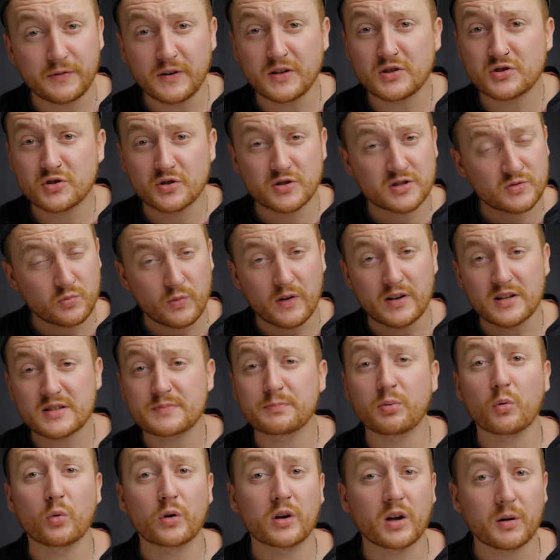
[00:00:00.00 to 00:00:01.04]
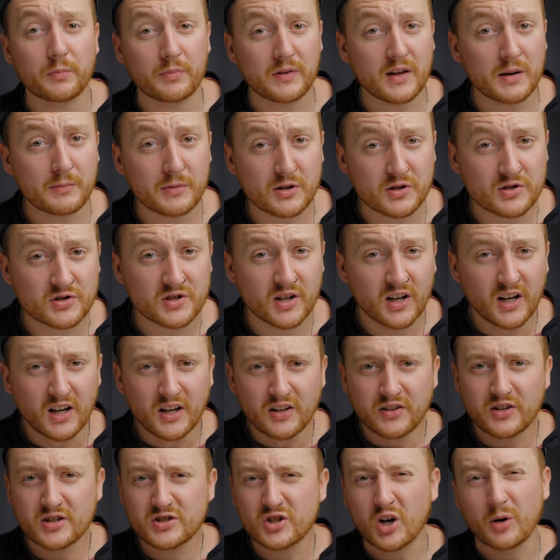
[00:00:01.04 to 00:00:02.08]
features when it's blowing up the image
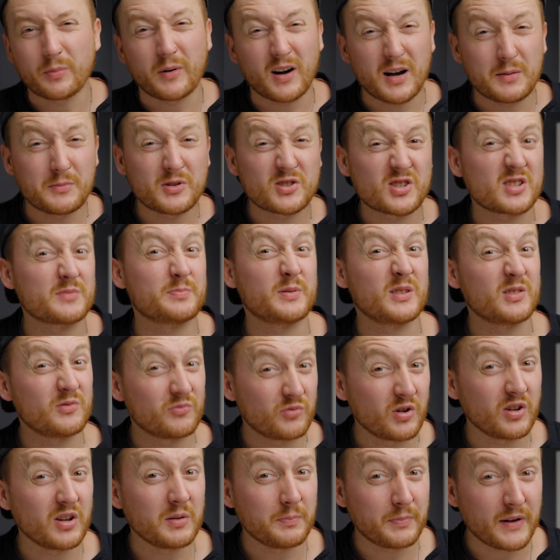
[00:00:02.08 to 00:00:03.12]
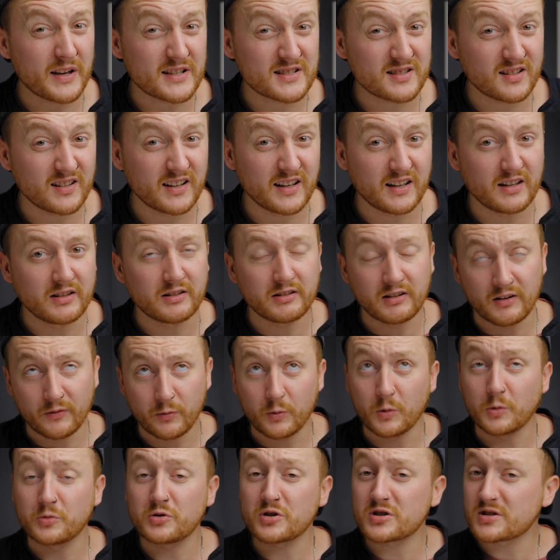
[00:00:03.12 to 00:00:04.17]
to stop our images being really pixelated if
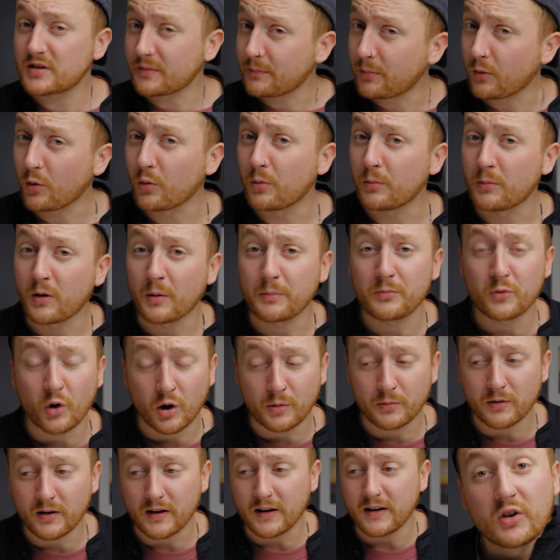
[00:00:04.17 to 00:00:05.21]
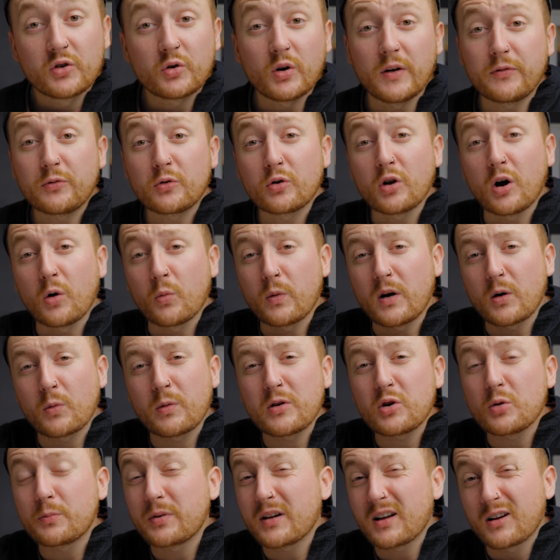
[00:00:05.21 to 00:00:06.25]
we were just to blow them up normally. So if you're not aware,
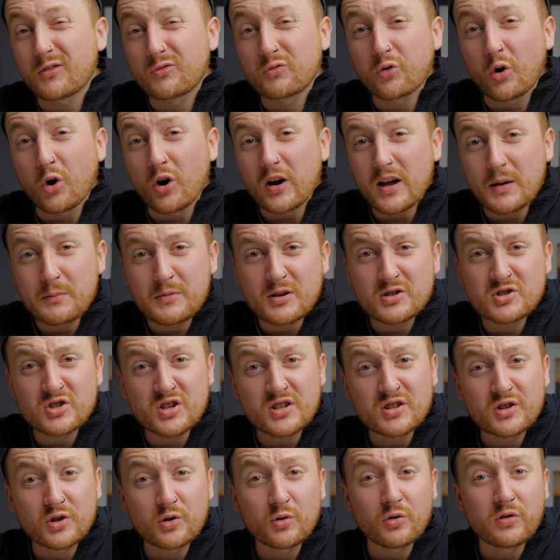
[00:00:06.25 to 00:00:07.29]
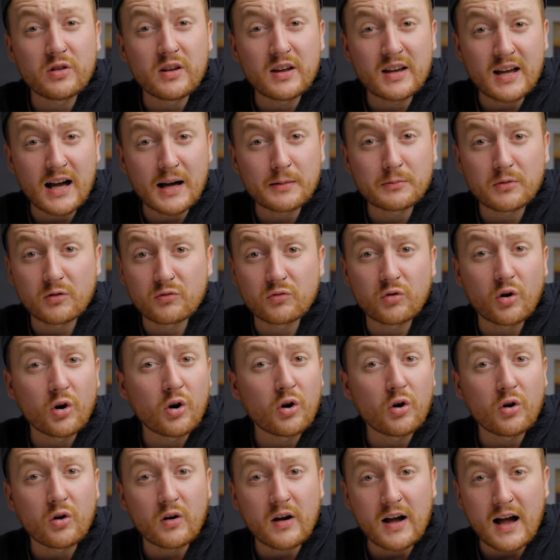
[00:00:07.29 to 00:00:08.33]
when you bring a raw image into the Camera
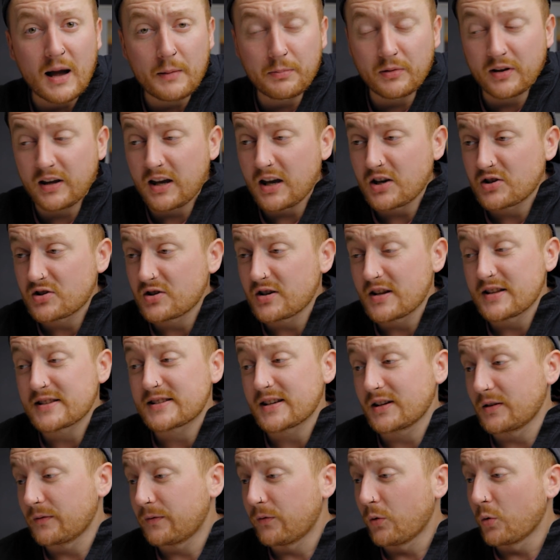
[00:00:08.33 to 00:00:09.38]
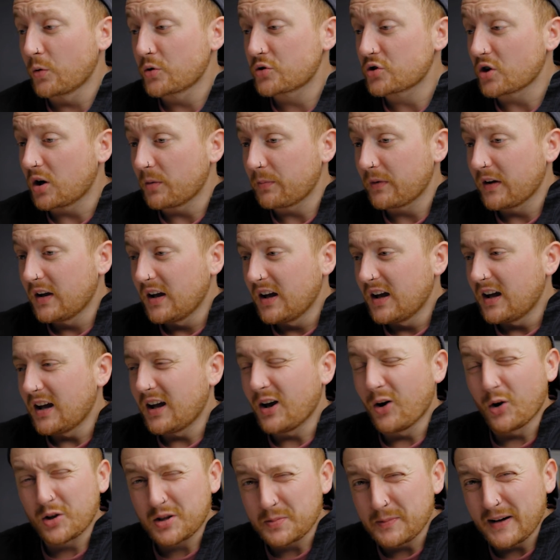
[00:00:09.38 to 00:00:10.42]
Raw application inside of Photoshop,
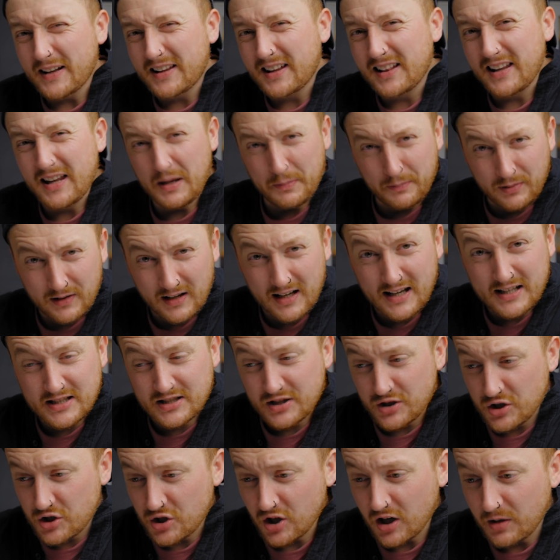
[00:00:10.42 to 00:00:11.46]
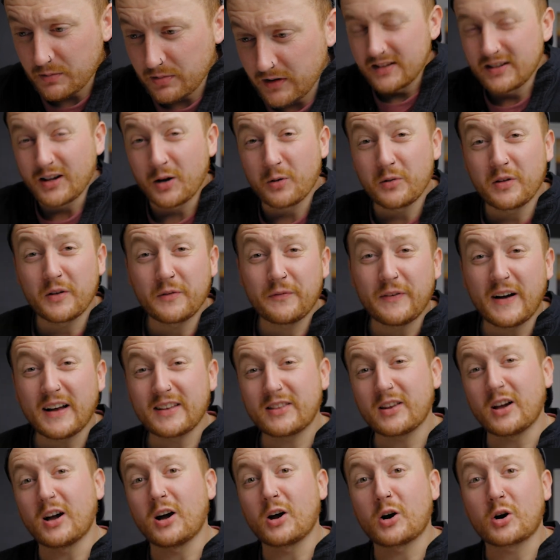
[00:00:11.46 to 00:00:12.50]
it automatically applies sharpening. Now, the
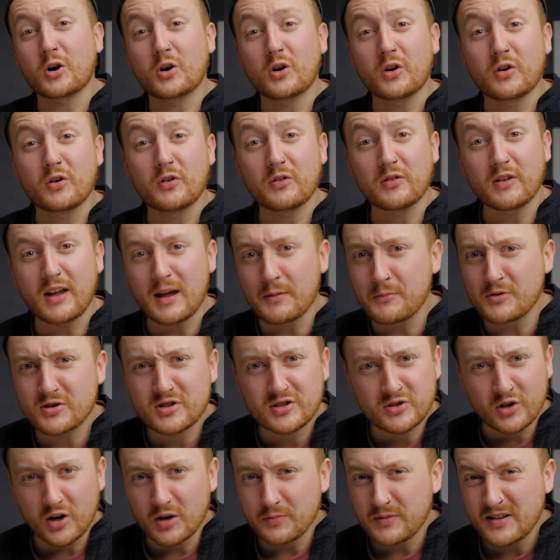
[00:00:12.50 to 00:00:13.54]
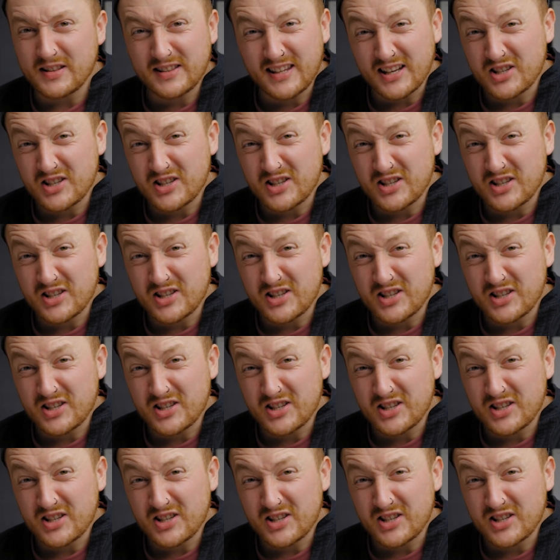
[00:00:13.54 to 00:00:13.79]
fact that our image has already been